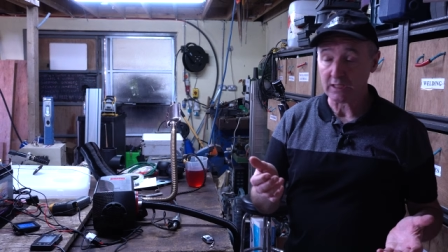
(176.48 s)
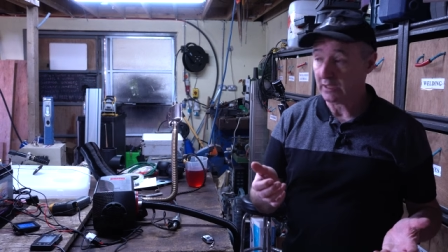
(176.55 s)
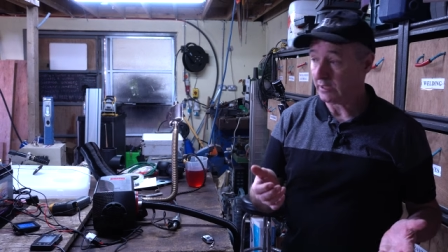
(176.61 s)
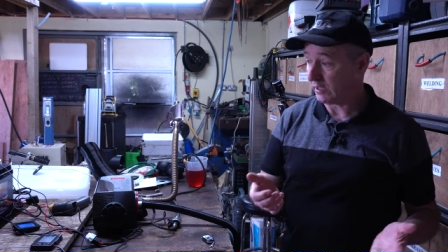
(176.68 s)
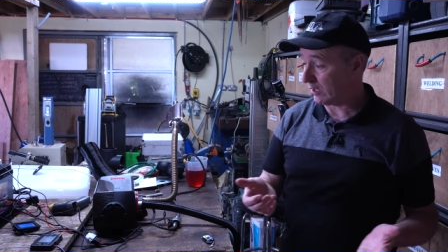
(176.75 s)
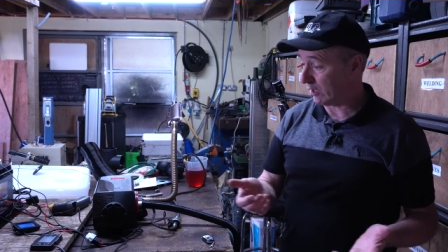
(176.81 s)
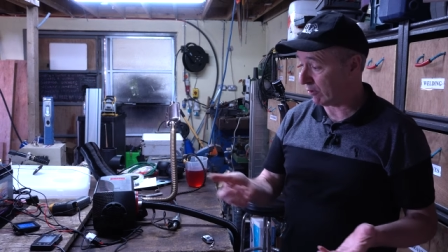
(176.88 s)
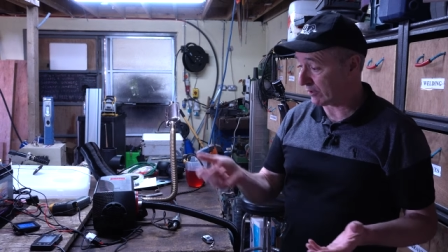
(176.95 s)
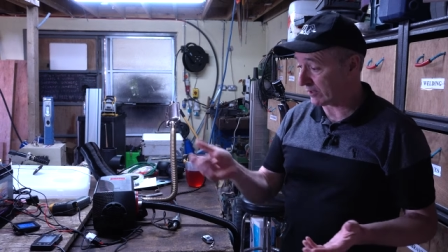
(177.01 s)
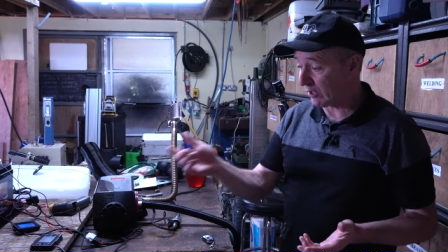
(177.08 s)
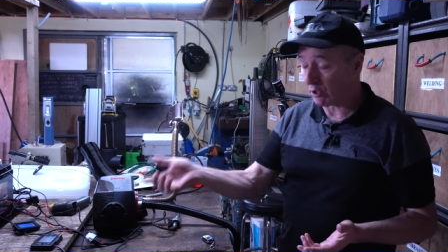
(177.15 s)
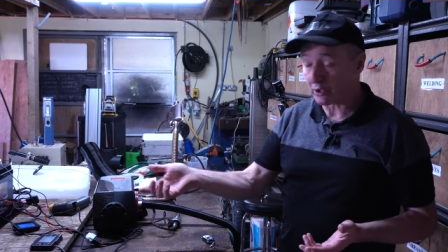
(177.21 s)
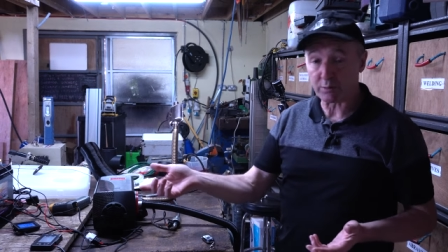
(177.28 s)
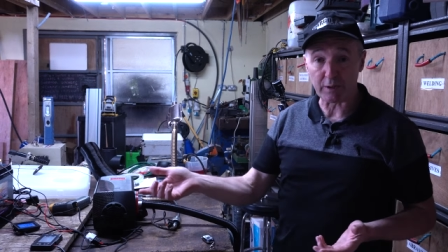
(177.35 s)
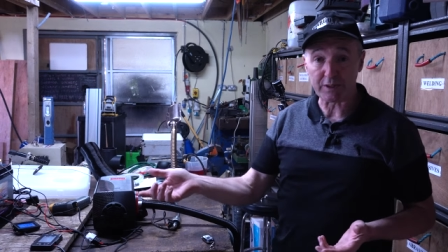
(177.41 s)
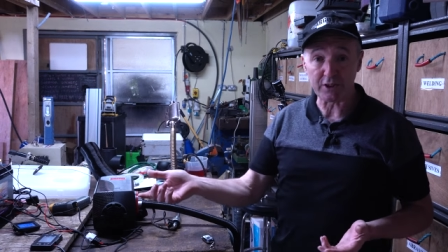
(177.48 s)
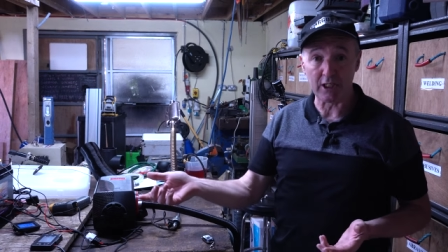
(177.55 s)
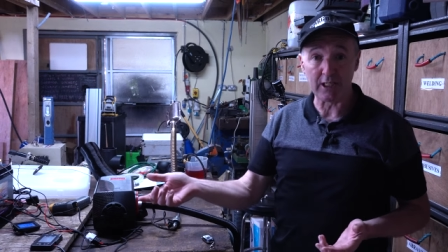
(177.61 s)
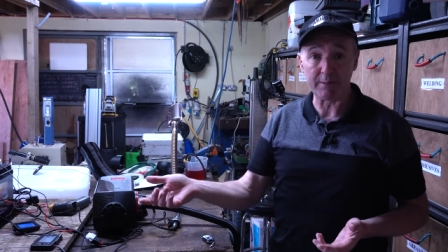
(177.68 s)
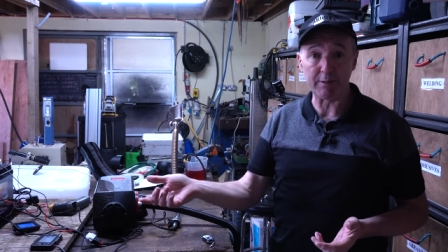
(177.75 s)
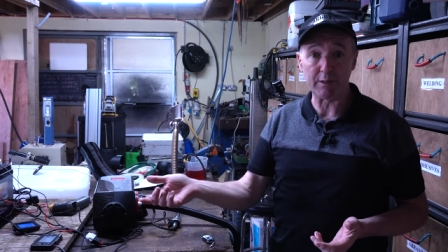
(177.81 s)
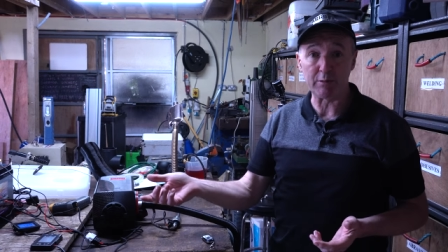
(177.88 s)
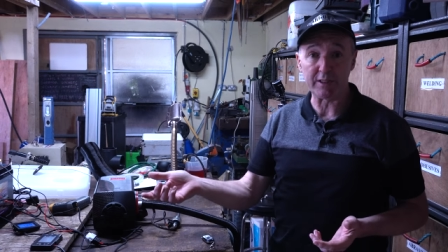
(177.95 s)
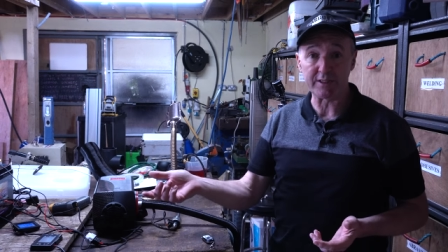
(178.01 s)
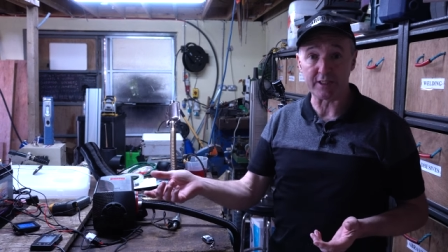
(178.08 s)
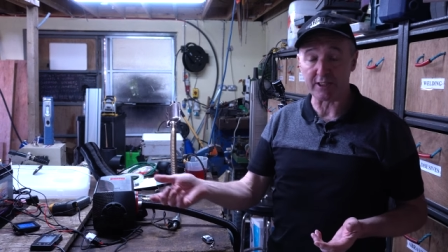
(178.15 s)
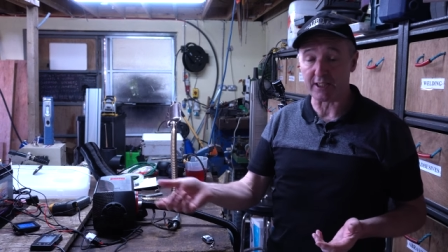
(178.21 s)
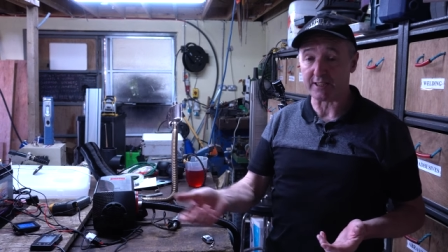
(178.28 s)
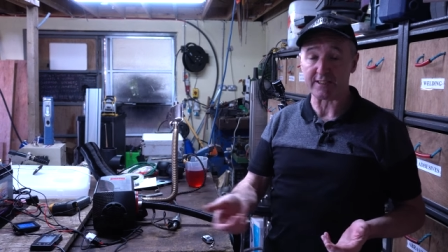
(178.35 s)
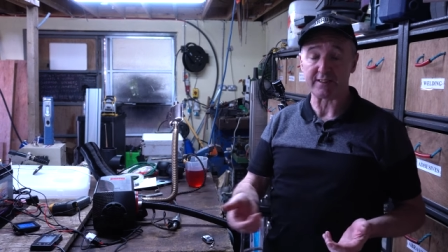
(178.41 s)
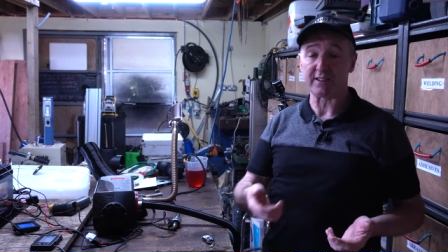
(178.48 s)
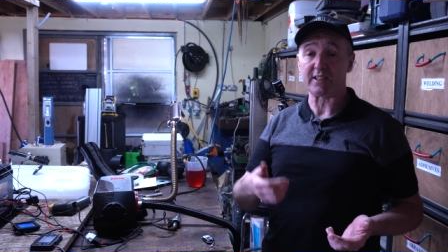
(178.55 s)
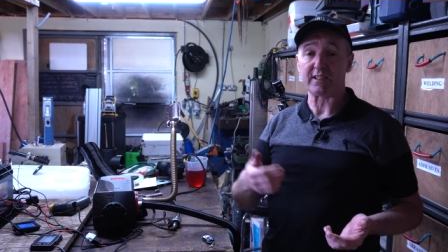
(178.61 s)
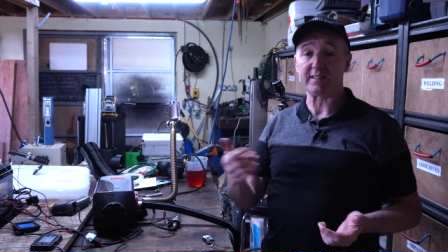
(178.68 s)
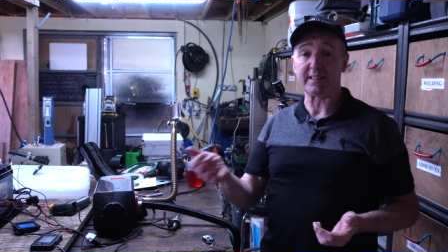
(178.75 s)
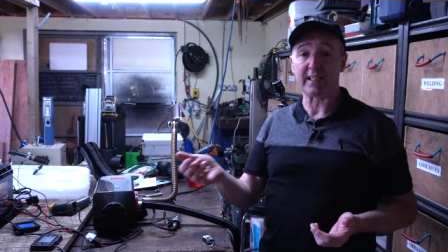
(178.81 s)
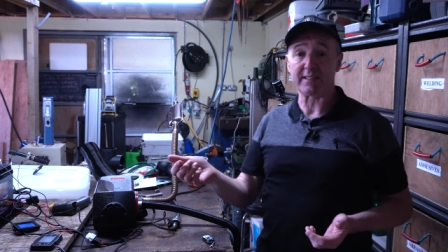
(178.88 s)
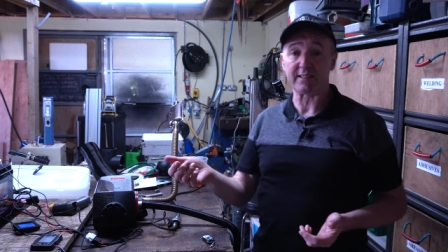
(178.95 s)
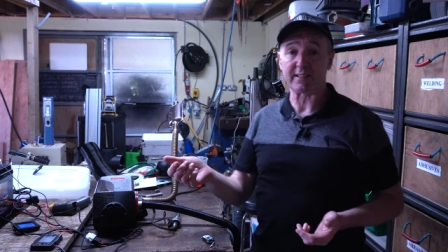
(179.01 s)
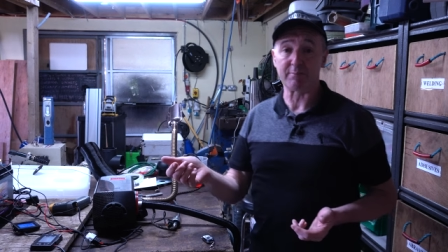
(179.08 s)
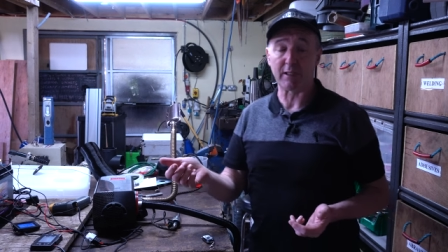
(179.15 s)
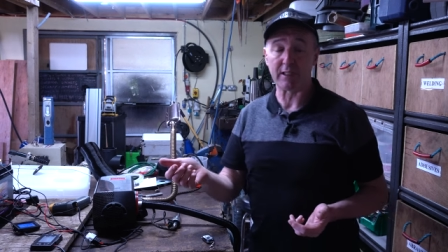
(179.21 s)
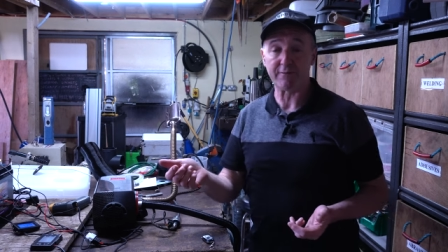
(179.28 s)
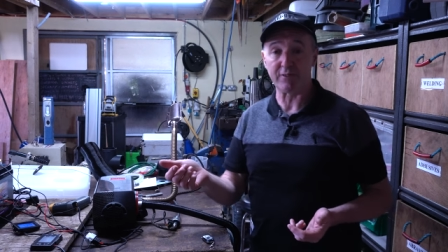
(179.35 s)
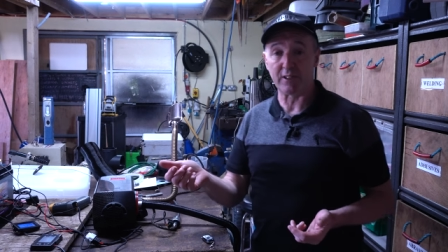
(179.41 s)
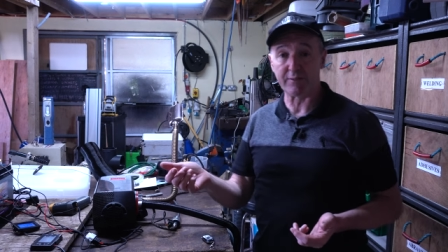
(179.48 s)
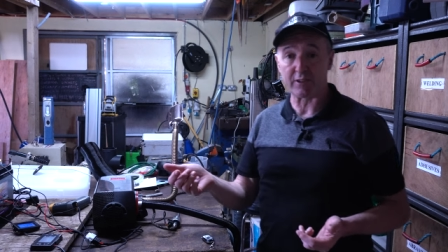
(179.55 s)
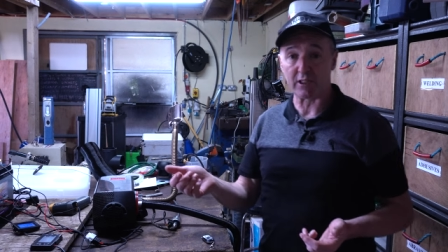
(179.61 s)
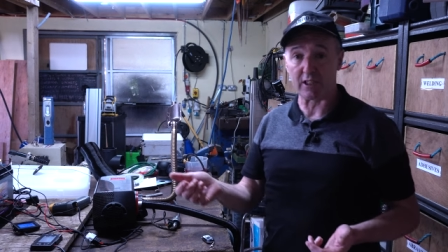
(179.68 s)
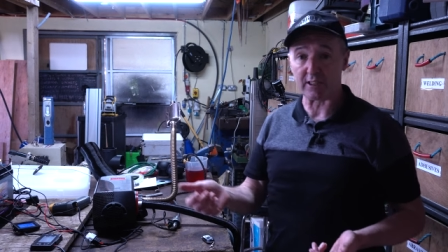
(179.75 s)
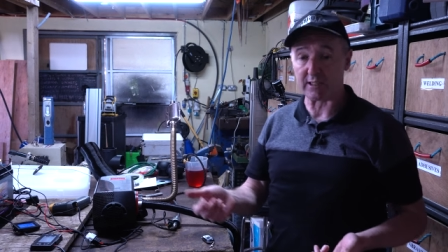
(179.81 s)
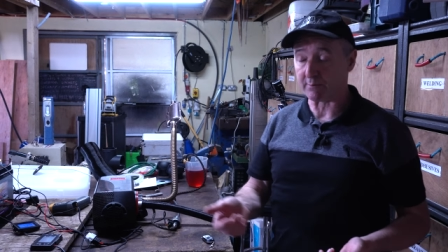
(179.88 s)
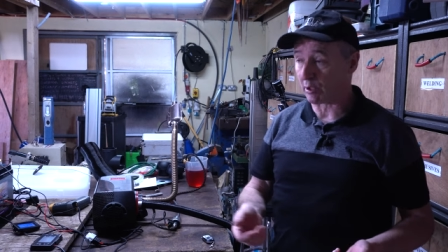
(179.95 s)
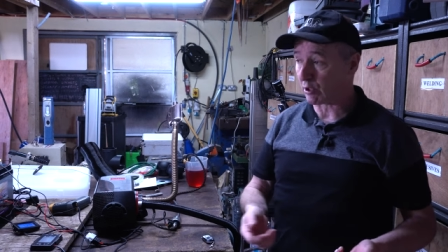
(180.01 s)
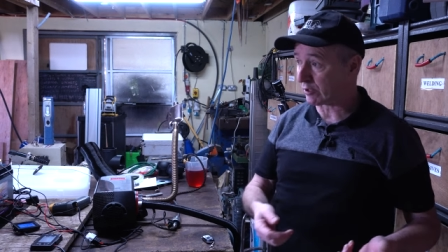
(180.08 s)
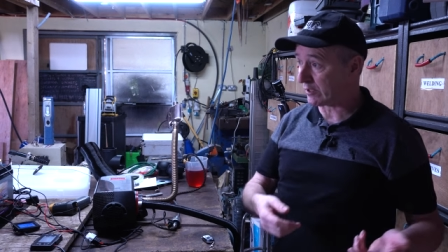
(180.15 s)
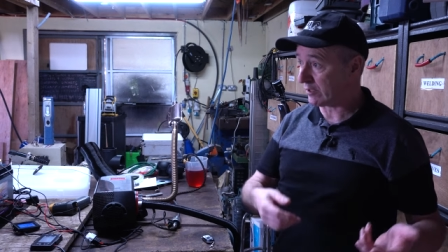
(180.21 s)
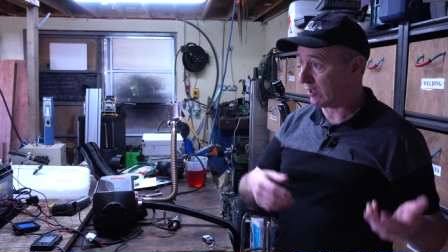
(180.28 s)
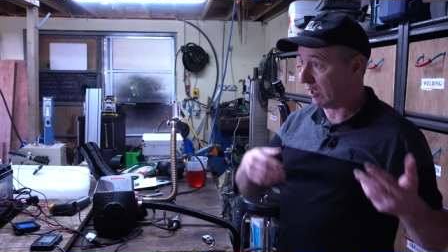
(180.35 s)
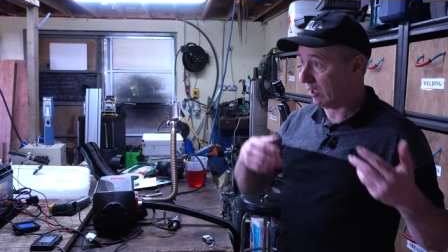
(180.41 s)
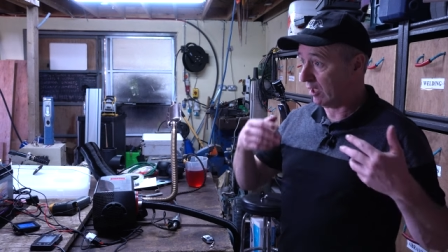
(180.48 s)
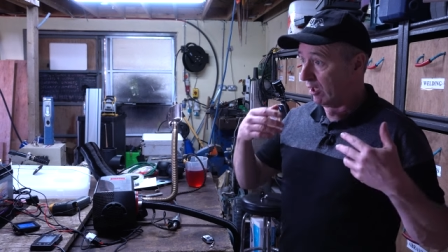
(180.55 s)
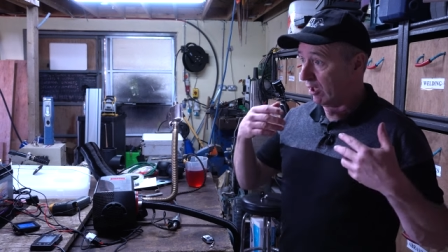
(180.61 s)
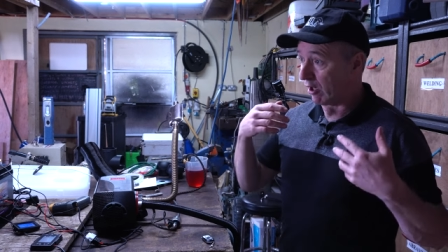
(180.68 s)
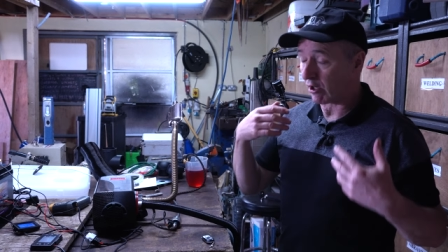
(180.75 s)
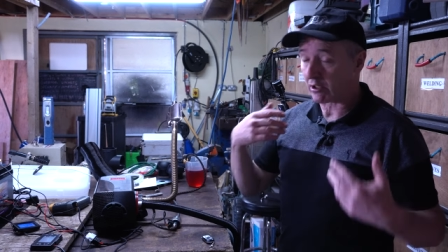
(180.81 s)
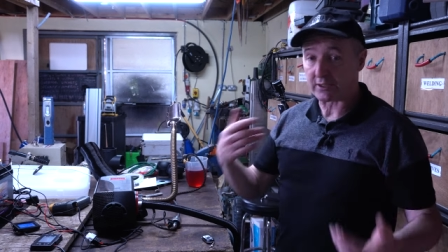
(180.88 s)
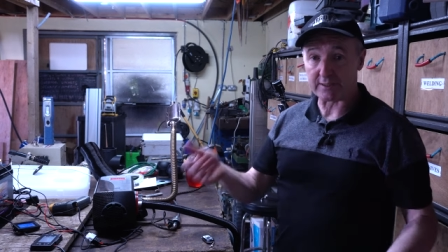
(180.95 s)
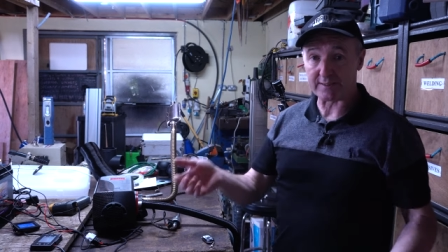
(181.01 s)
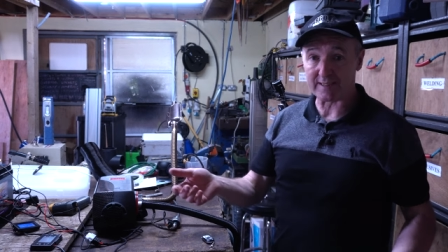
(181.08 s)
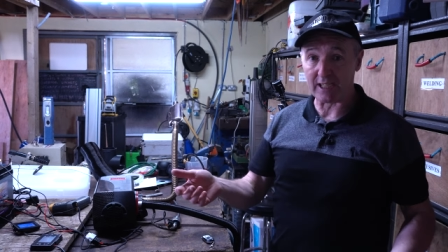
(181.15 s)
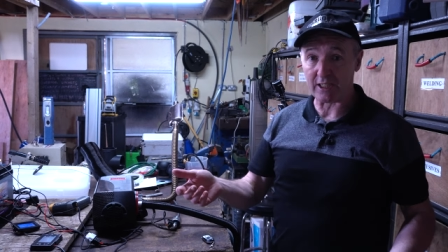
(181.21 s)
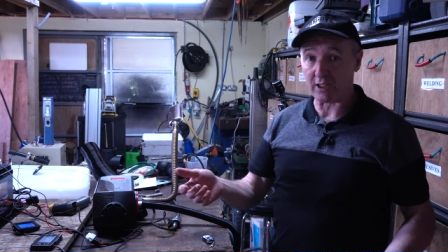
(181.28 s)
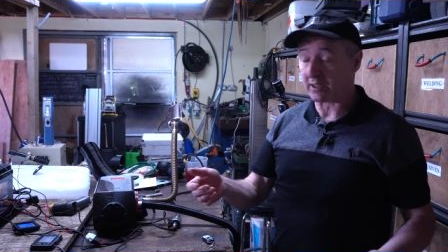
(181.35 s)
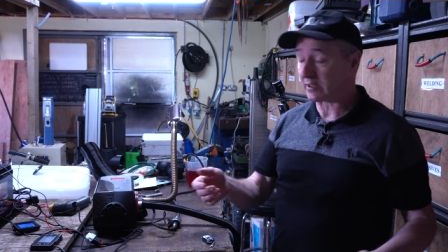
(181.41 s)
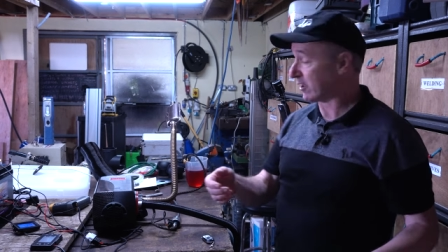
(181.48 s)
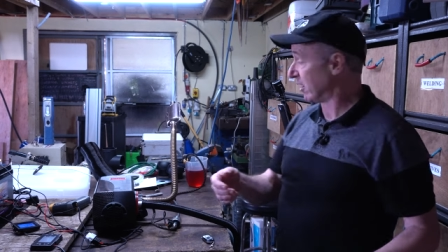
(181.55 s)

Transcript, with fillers: you know, it knows what time you want it on it. So you can set it to come on at five o'clock in the morning or to stay on